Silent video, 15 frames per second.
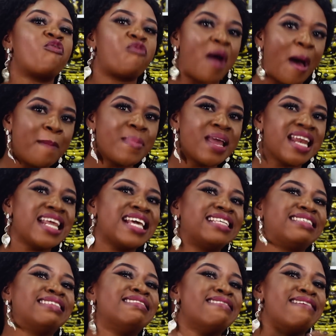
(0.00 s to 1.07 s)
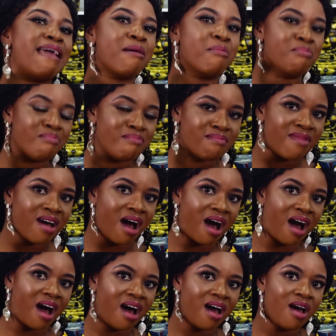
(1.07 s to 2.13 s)
family's name,
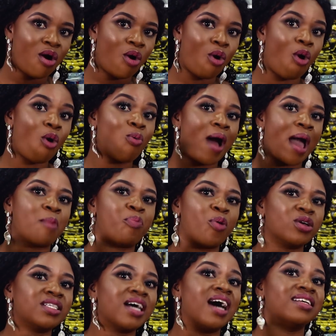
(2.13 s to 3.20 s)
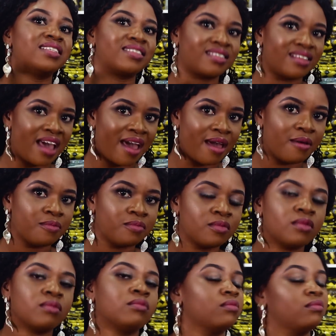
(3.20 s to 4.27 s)
over importance, yeah,
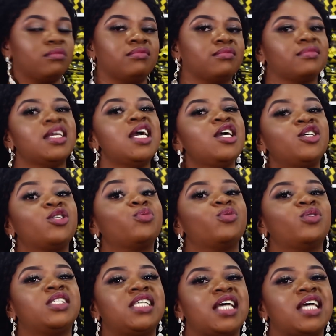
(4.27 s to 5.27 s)
you would